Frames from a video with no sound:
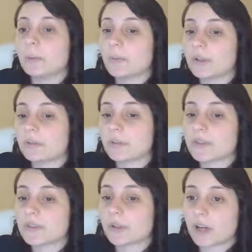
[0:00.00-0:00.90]
but if
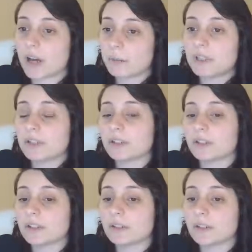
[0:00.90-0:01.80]
there's a comment that you're
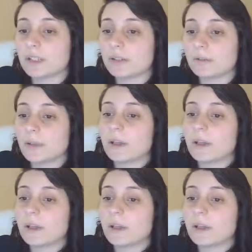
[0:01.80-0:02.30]
going to leave,